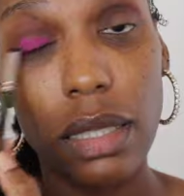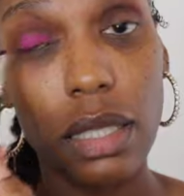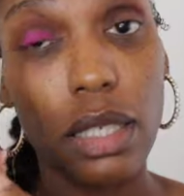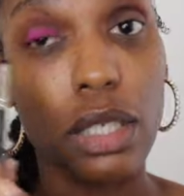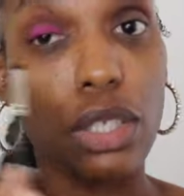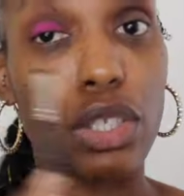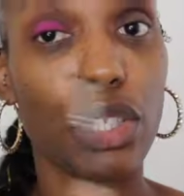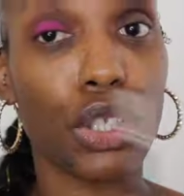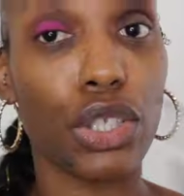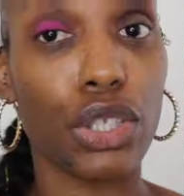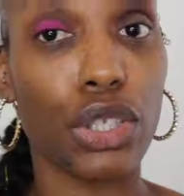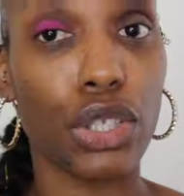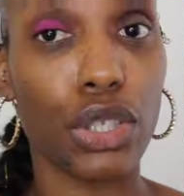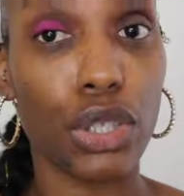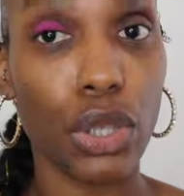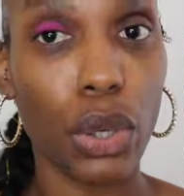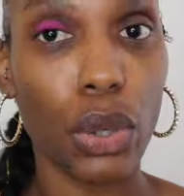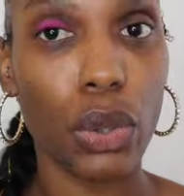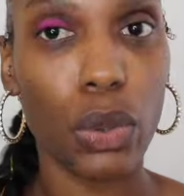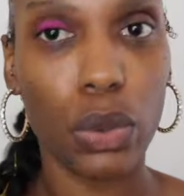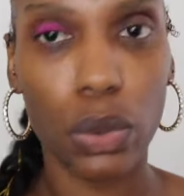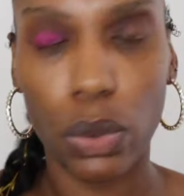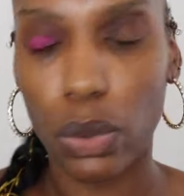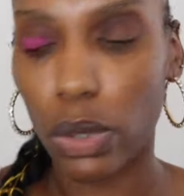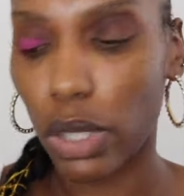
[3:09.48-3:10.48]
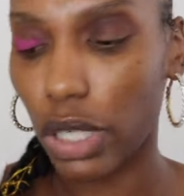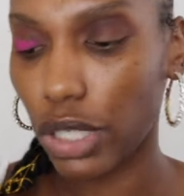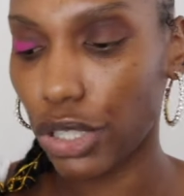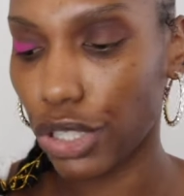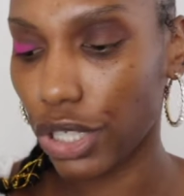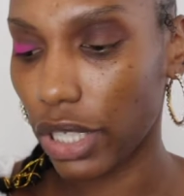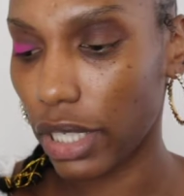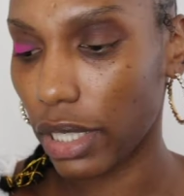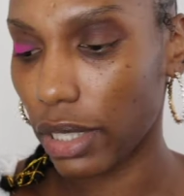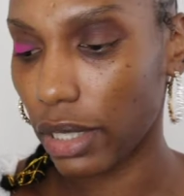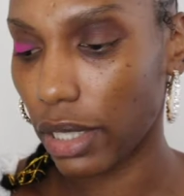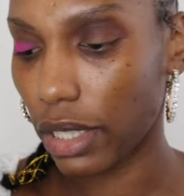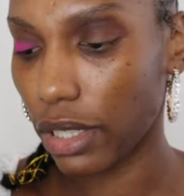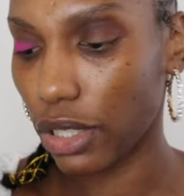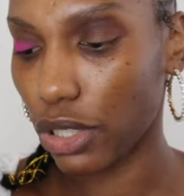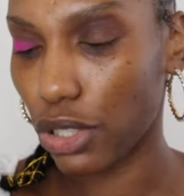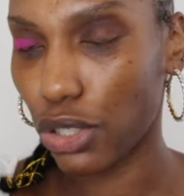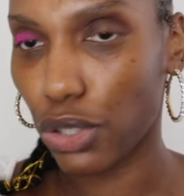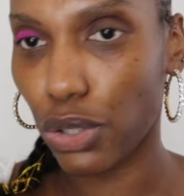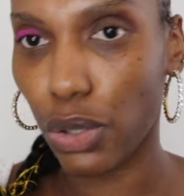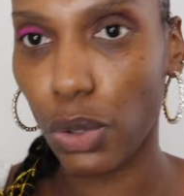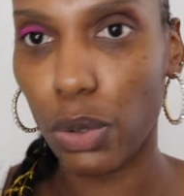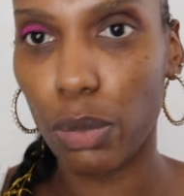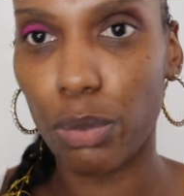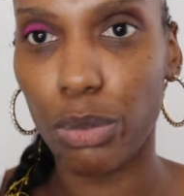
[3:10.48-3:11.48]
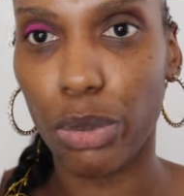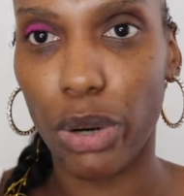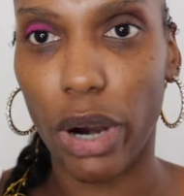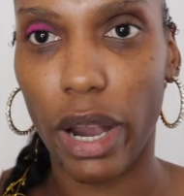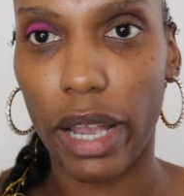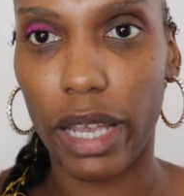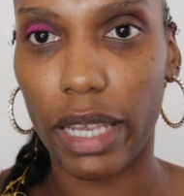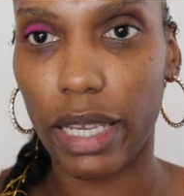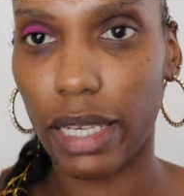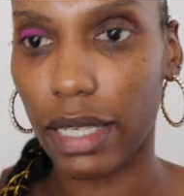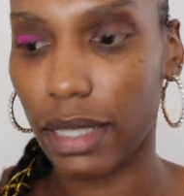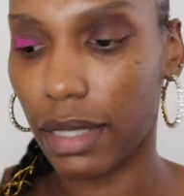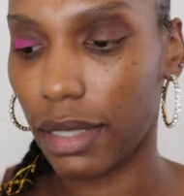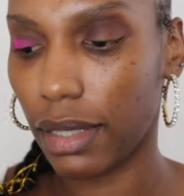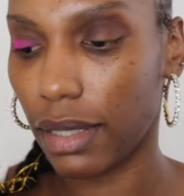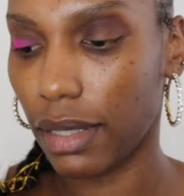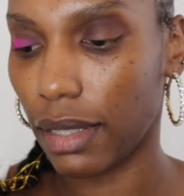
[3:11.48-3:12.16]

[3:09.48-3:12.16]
So gorgeous, and it's so bright